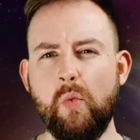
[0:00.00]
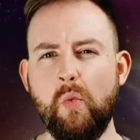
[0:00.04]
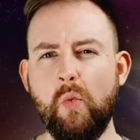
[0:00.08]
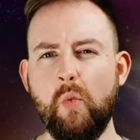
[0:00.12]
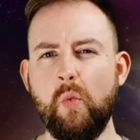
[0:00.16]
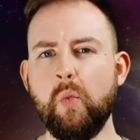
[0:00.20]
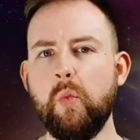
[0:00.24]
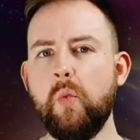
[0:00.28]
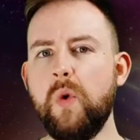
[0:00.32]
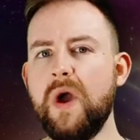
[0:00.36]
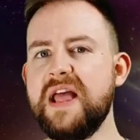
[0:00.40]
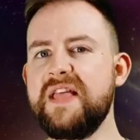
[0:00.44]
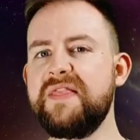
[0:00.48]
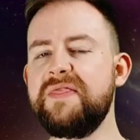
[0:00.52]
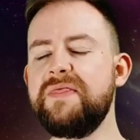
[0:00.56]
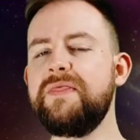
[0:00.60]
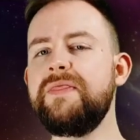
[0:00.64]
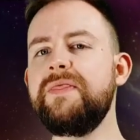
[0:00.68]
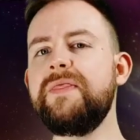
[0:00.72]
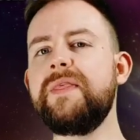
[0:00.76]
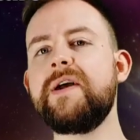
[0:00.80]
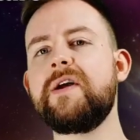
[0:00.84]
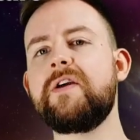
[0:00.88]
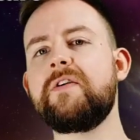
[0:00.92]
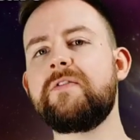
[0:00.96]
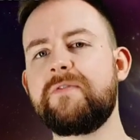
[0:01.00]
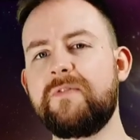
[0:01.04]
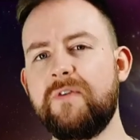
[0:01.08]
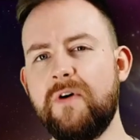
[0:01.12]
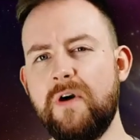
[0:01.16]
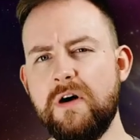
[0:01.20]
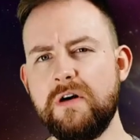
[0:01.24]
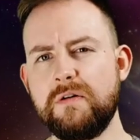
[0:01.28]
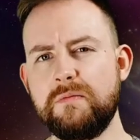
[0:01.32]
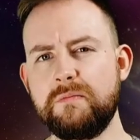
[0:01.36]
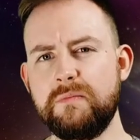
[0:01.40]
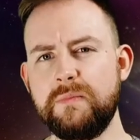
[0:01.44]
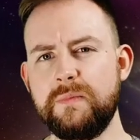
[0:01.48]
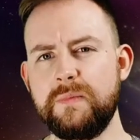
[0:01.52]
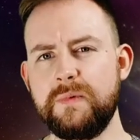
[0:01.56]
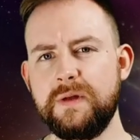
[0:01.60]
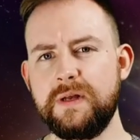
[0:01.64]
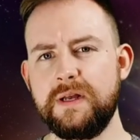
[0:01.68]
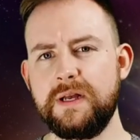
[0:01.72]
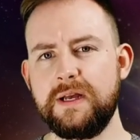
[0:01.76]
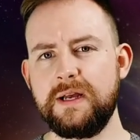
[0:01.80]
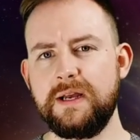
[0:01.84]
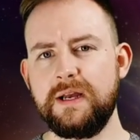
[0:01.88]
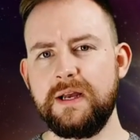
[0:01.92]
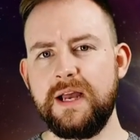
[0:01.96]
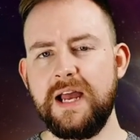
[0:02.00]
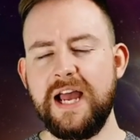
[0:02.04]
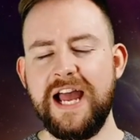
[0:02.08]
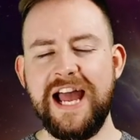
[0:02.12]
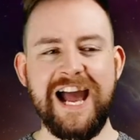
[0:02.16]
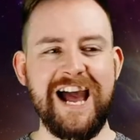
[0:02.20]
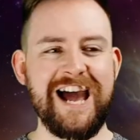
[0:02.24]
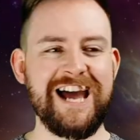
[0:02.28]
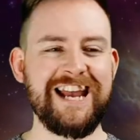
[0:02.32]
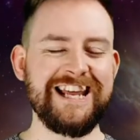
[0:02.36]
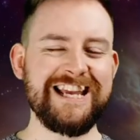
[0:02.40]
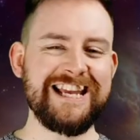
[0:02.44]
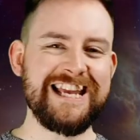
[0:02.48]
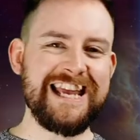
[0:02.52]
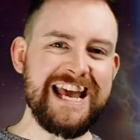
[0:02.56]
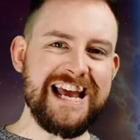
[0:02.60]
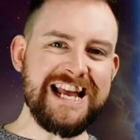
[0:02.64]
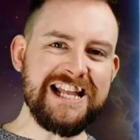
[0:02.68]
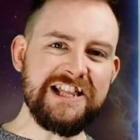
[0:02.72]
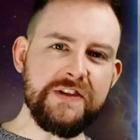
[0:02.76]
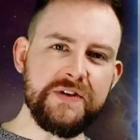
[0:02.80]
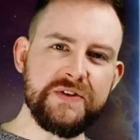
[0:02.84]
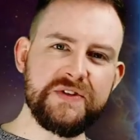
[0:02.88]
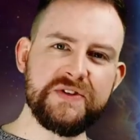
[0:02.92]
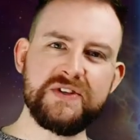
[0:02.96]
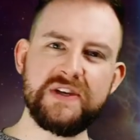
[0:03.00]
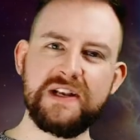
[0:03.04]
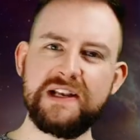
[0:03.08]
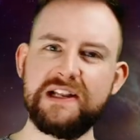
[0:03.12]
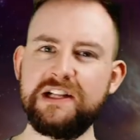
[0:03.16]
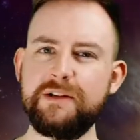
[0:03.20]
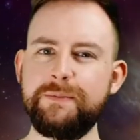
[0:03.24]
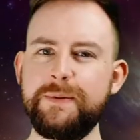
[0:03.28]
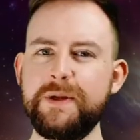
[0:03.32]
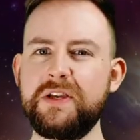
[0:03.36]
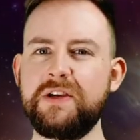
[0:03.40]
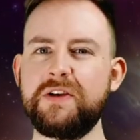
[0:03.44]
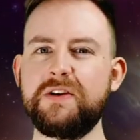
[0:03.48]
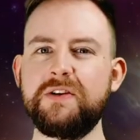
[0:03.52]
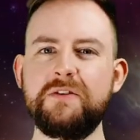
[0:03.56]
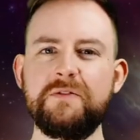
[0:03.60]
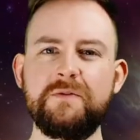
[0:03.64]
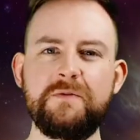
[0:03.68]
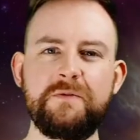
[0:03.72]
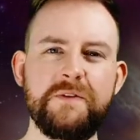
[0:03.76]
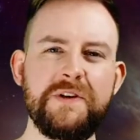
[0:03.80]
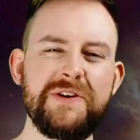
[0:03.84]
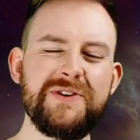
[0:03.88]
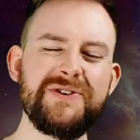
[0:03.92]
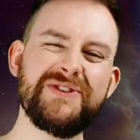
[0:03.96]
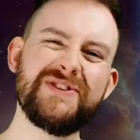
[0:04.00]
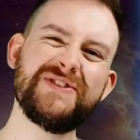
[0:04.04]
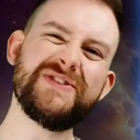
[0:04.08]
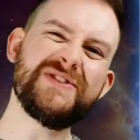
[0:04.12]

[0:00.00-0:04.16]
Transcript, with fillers: when they're from. And again, this is a little bit confusing.